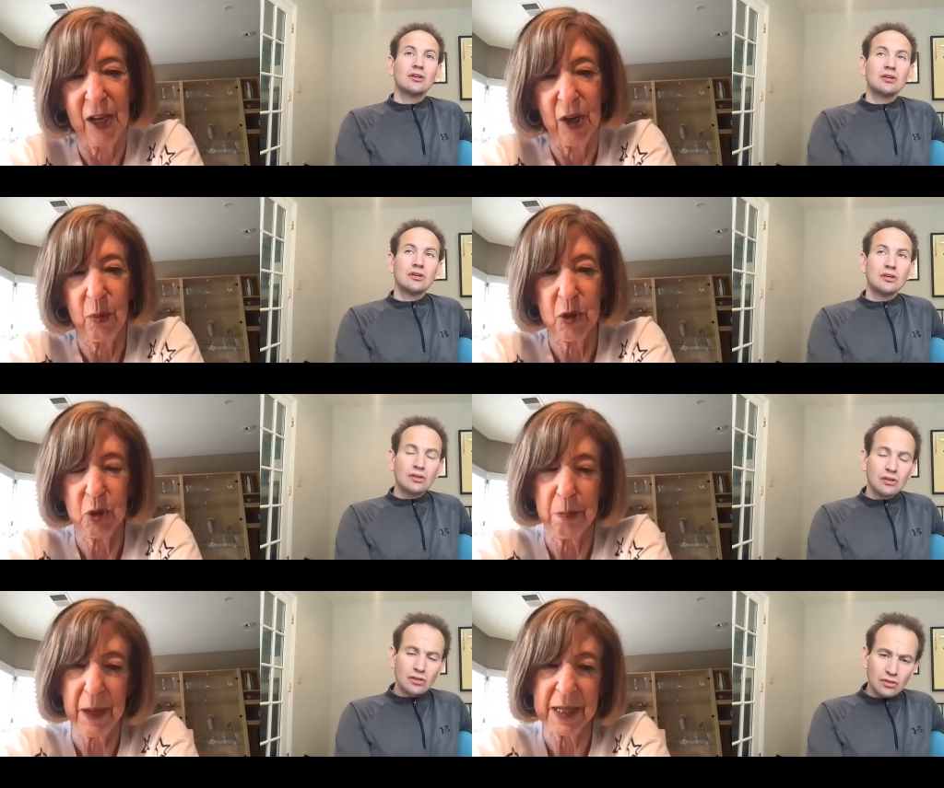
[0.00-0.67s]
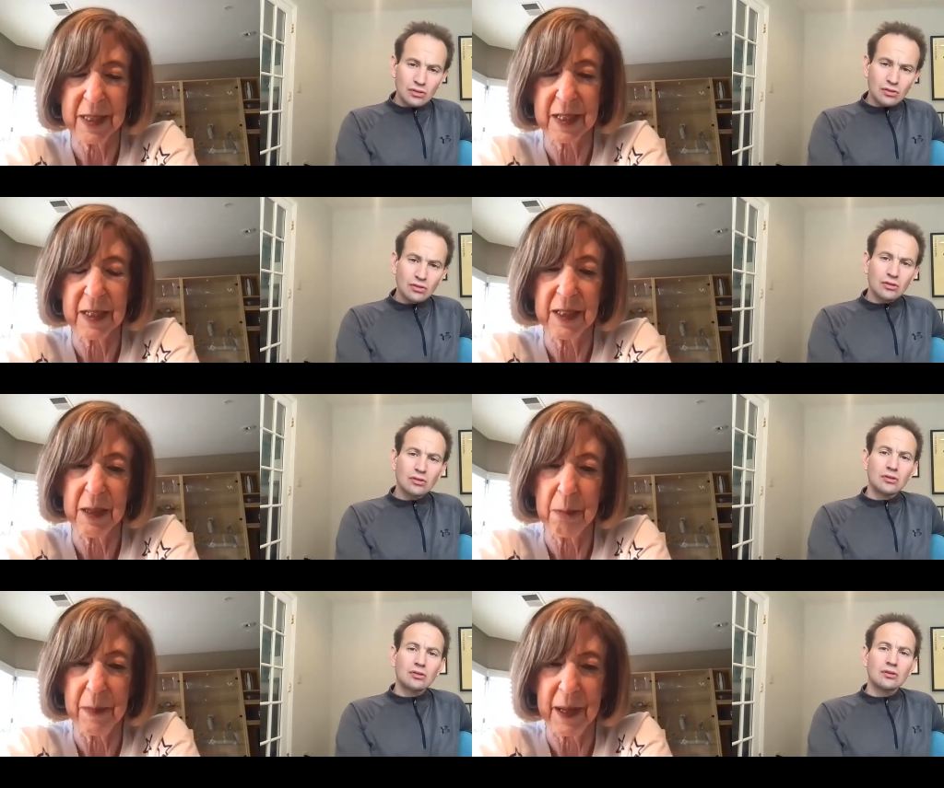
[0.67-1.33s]
Speaker 1: which basically
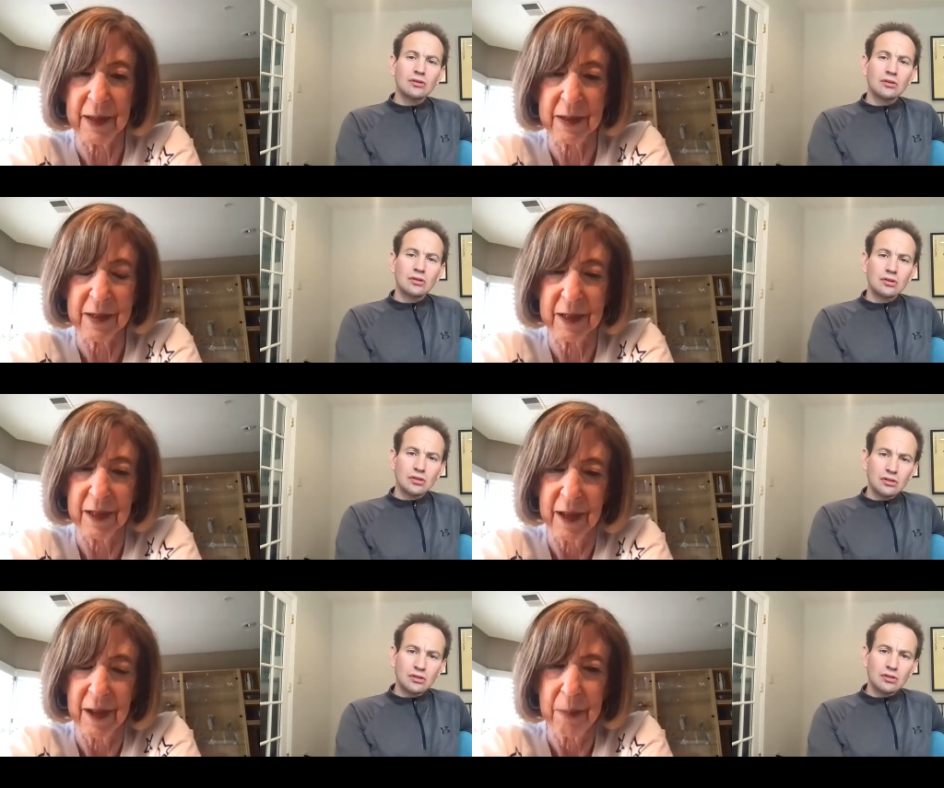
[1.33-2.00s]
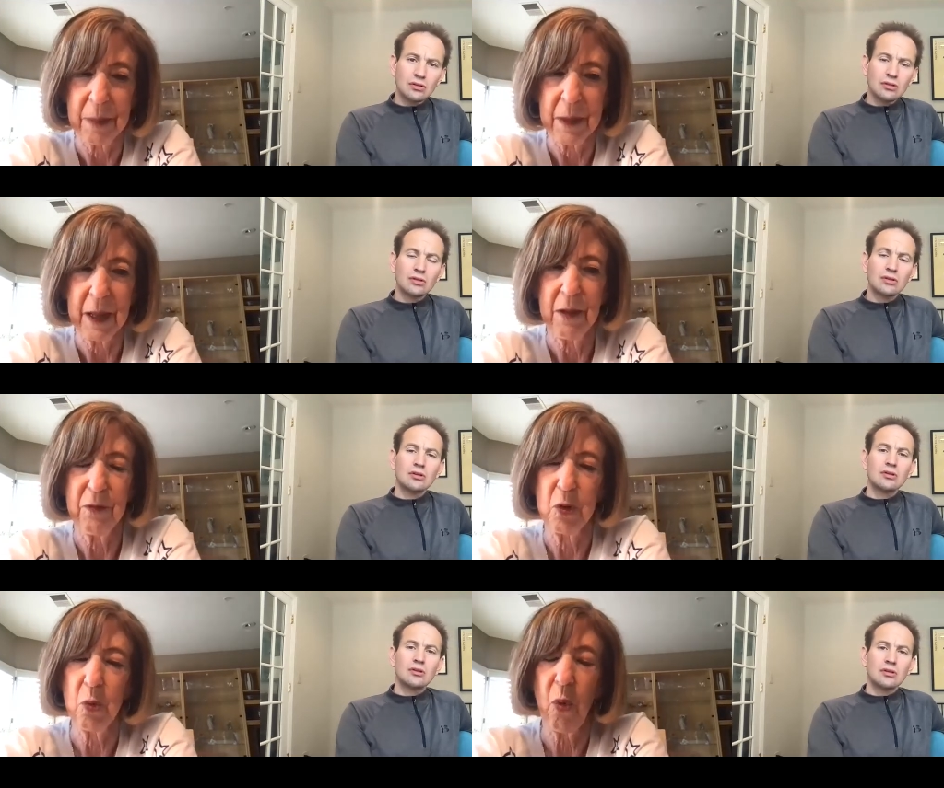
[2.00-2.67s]
meant if
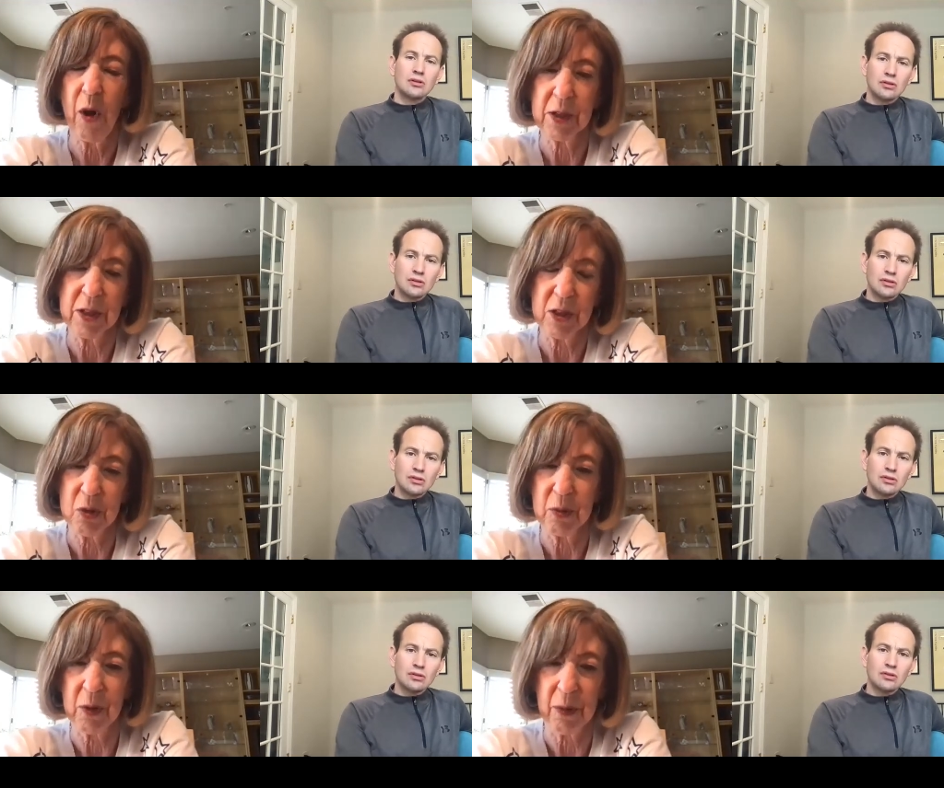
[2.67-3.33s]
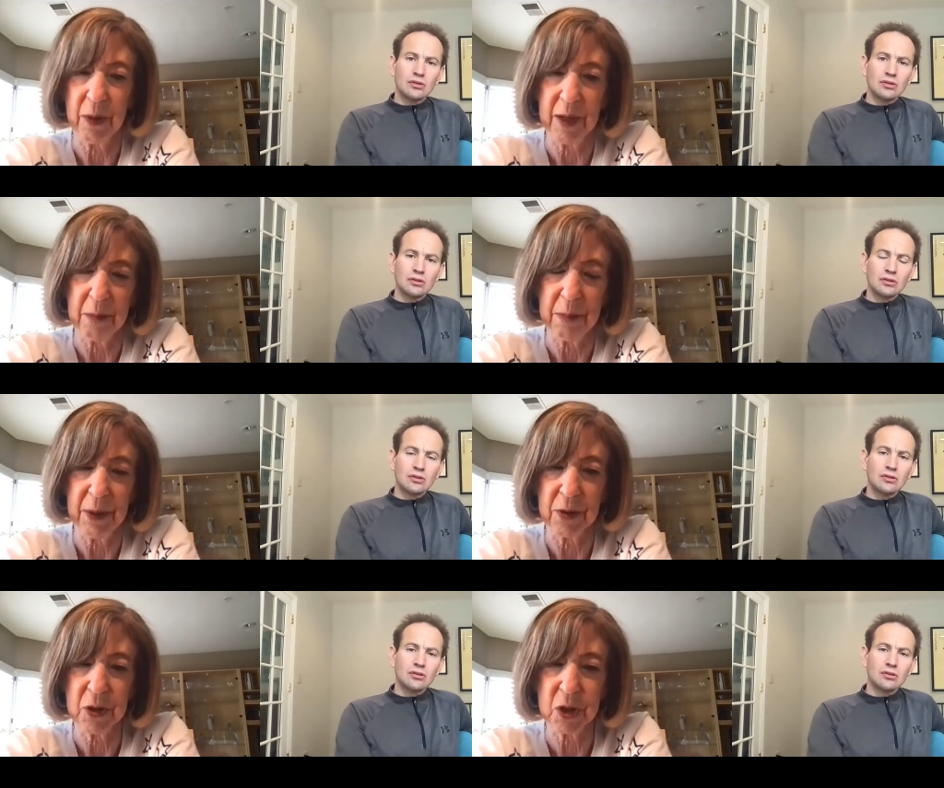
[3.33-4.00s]
you walked into a Crate and
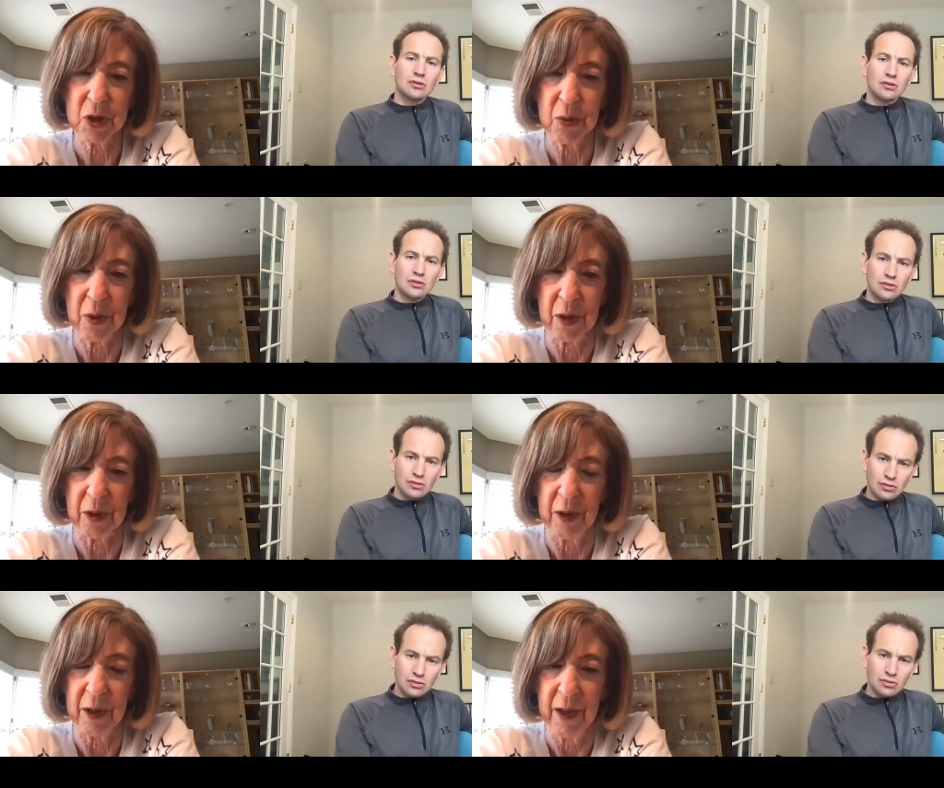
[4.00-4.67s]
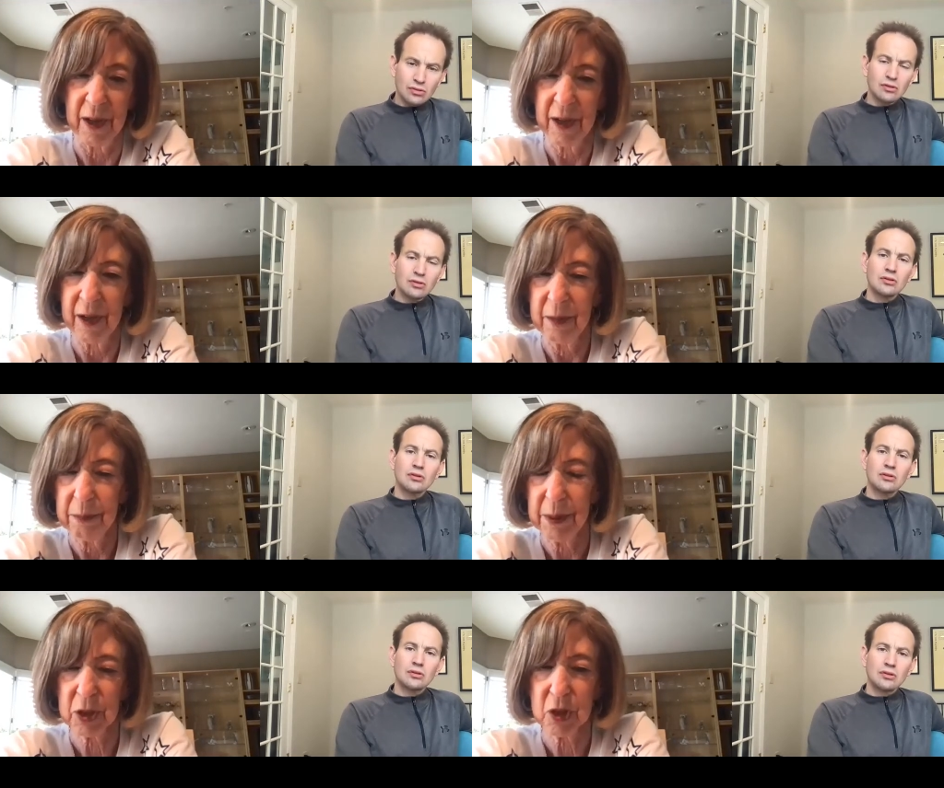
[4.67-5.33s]
Barrel store,
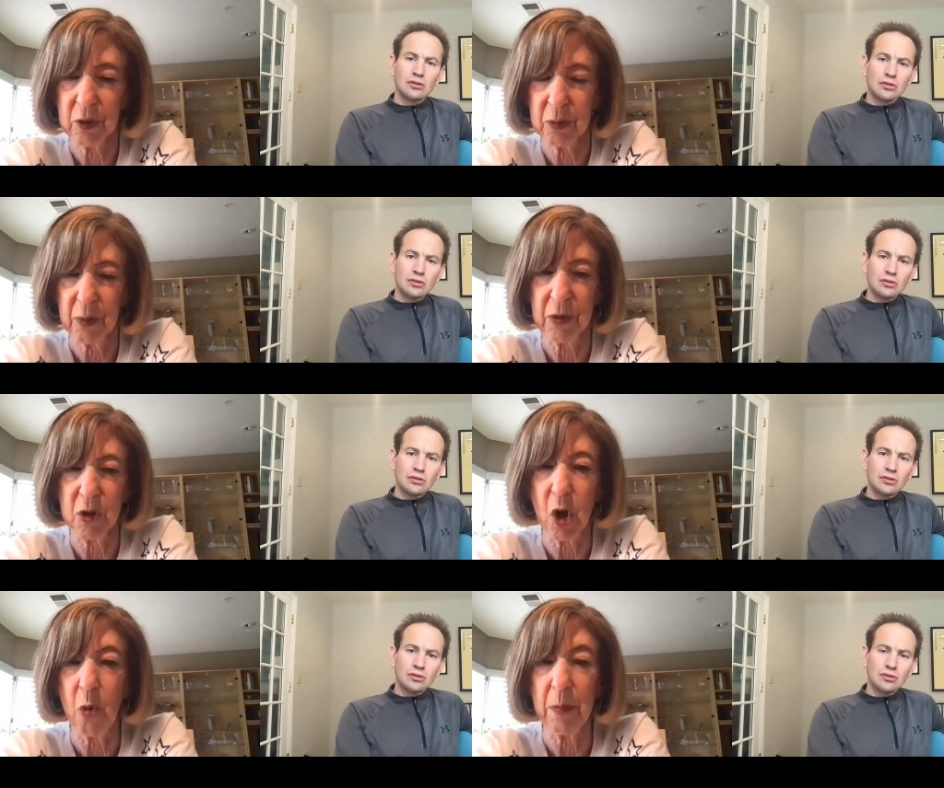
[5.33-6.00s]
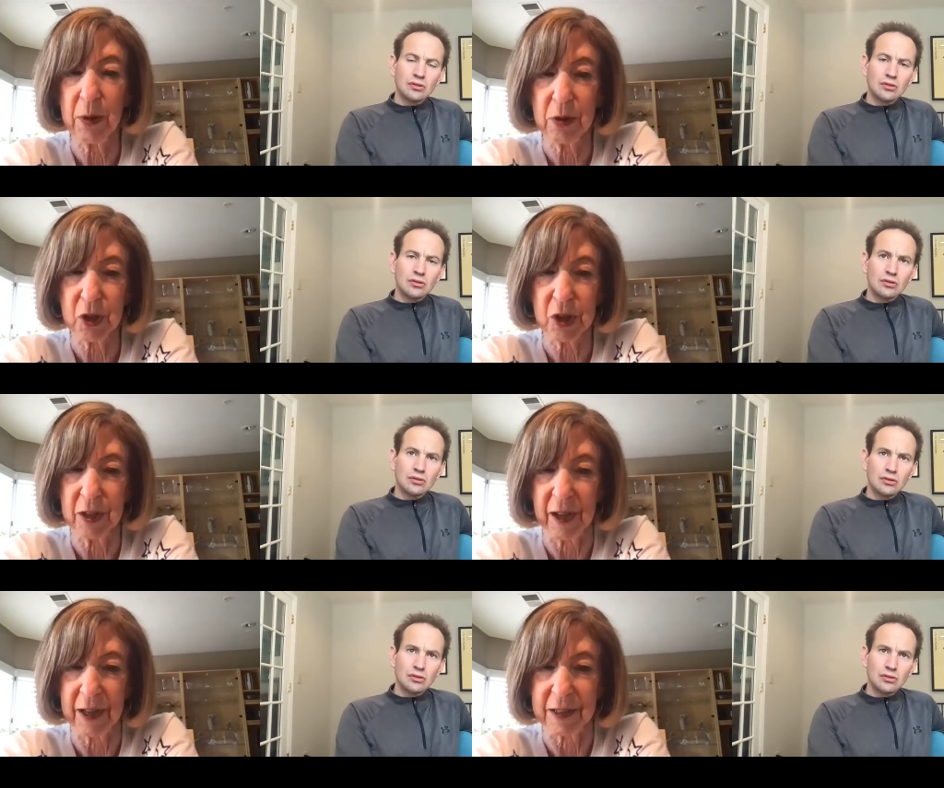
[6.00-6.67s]
pictured it with no
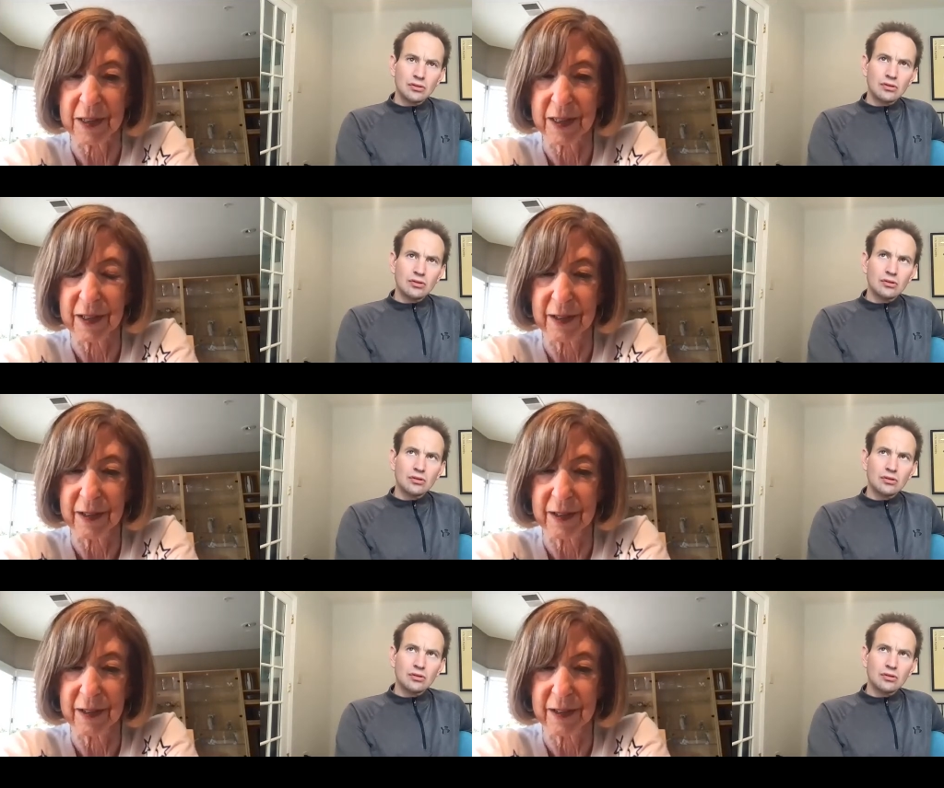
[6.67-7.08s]
merchandise